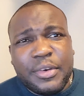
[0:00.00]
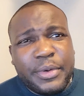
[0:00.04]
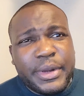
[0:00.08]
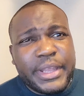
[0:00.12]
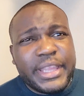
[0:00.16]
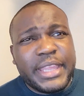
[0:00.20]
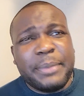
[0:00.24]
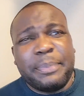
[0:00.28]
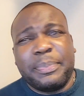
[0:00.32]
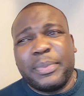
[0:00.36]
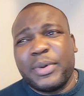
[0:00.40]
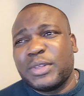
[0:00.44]

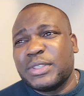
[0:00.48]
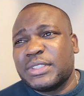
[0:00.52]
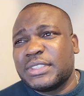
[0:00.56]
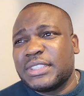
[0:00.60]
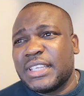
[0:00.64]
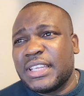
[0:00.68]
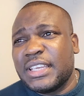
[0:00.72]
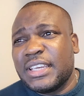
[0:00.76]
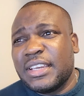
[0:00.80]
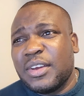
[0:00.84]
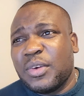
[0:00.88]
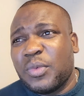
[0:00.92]
Ricky
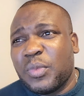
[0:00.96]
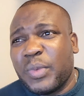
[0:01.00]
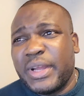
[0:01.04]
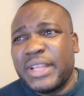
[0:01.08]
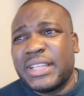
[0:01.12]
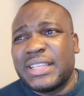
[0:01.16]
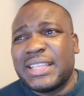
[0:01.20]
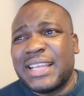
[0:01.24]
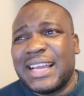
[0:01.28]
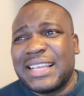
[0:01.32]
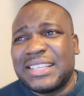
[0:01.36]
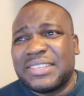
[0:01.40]
Ponting
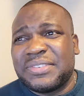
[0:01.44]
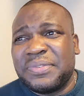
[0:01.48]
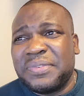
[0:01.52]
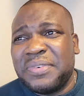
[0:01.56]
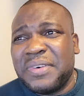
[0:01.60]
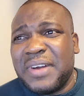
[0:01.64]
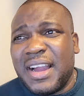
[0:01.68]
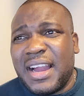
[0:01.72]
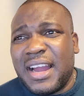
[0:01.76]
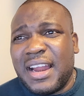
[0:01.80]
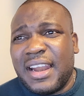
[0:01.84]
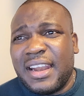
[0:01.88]
went as
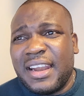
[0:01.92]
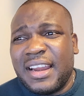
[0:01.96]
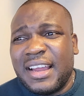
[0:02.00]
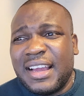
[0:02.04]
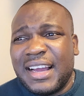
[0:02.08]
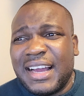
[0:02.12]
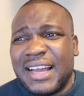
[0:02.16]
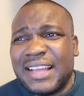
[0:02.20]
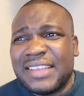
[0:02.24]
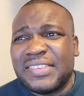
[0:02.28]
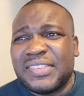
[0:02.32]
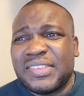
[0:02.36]
far
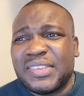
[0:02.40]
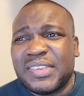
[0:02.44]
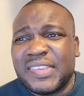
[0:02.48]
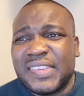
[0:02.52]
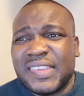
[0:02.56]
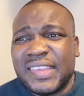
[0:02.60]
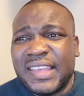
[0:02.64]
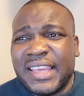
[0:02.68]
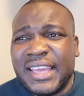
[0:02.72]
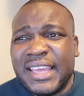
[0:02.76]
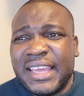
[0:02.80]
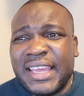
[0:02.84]
as to
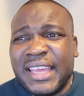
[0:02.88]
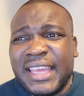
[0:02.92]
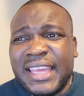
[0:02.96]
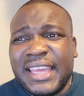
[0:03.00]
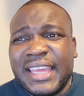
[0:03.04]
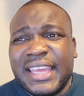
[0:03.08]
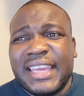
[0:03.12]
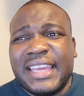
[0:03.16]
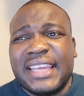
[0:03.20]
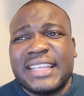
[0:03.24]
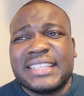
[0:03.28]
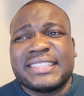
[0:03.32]
say
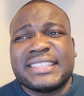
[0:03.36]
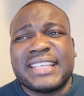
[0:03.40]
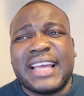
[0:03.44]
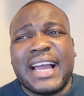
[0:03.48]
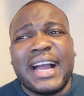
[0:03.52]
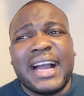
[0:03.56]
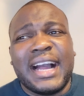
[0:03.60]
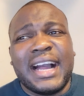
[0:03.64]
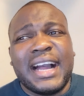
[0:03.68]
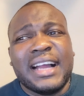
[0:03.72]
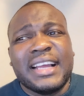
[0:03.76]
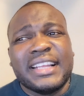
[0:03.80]
it's
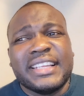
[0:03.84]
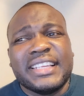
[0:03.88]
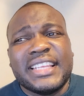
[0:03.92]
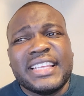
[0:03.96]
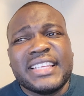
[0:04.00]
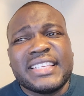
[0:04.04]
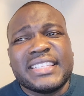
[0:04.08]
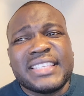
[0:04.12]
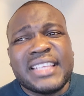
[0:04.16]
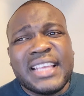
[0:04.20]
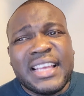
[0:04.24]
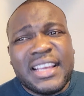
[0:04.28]
a
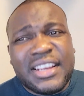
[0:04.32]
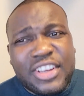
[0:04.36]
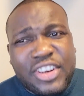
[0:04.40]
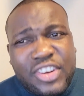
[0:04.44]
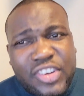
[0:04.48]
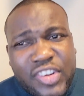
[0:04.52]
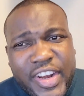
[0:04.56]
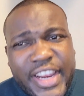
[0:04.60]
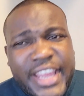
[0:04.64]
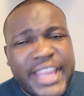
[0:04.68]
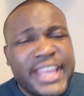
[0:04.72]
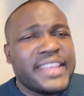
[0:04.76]

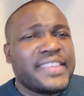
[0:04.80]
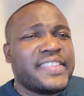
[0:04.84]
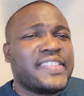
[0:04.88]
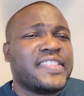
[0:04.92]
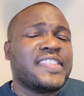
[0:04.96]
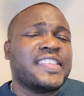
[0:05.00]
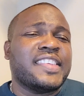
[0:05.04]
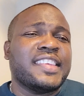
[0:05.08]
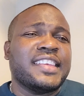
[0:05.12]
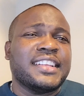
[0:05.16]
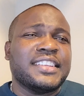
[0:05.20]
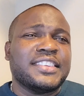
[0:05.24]

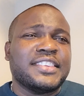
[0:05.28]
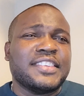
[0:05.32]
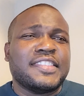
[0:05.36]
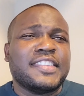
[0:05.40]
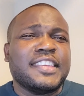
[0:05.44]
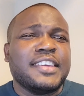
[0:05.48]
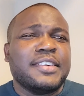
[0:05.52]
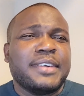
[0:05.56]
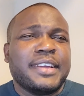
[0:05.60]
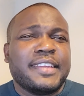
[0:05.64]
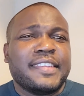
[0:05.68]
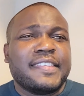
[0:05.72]
disgrace to
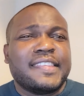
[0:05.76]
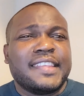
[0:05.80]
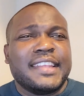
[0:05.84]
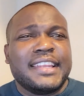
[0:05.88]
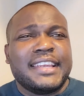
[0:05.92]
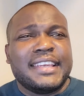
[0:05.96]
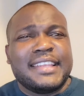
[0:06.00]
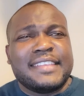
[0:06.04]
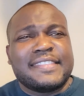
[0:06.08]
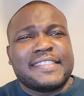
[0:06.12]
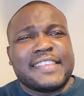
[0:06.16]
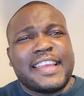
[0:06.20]
see West
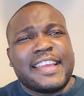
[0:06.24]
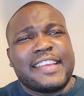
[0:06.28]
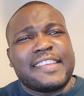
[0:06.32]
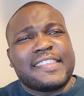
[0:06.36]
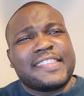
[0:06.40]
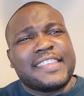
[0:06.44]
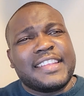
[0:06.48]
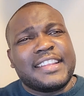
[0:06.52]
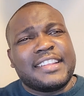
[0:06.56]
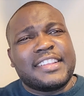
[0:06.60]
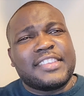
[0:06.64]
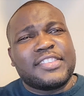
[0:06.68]
Indies
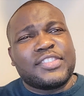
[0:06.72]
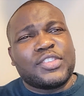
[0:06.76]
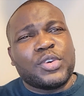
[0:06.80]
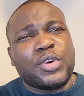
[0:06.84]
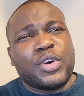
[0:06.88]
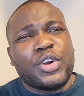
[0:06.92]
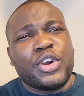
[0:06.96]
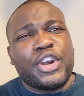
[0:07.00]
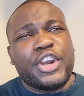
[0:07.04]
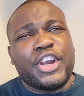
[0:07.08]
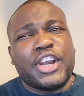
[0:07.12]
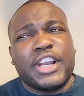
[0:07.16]
exit
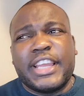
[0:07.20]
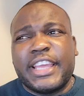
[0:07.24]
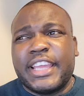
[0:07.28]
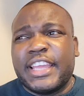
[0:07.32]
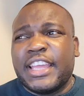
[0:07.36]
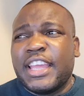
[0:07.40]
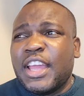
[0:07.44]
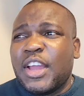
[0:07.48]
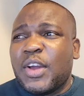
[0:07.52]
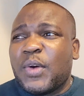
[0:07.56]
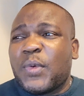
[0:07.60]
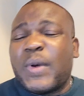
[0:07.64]
so early
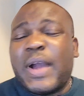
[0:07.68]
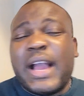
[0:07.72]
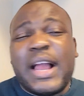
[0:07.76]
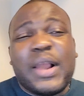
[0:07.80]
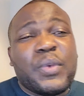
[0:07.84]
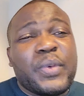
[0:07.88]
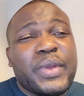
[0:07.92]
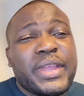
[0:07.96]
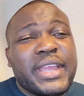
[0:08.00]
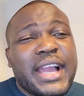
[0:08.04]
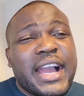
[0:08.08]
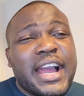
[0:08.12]

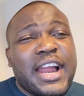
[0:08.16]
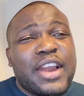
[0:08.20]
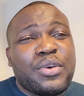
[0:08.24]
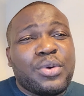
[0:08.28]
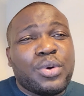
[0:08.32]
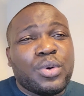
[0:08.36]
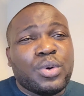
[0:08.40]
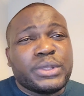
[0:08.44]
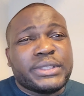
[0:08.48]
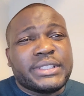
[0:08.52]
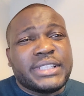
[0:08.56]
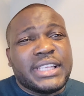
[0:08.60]
while we are
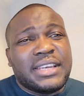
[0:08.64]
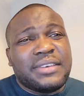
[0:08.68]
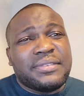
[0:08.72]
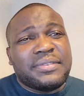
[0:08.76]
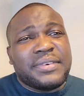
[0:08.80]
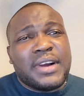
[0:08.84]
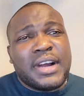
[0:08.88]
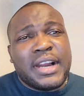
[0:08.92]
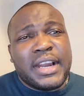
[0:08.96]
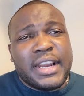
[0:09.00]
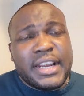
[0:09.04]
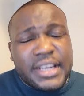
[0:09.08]
rooting
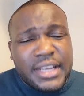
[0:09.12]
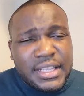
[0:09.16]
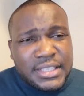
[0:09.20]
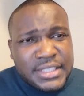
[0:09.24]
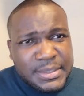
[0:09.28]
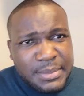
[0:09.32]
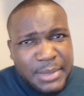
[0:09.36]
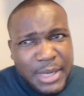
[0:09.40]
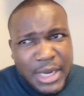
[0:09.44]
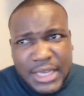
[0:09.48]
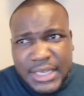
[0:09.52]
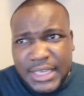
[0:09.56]
for the
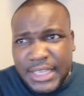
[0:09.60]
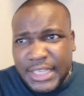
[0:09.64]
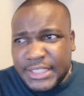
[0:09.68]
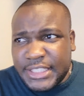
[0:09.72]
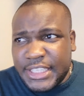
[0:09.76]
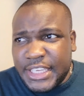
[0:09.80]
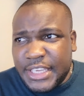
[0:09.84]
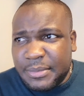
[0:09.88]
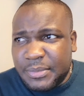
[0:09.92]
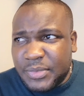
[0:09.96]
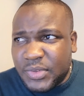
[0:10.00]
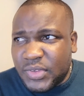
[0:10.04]
smaller
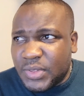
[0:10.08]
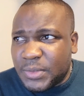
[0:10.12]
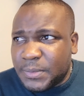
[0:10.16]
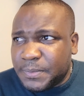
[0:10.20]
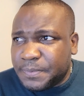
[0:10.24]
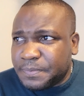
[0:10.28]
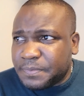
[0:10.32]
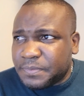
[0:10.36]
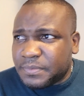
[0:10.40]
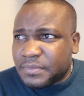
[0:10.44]
teams.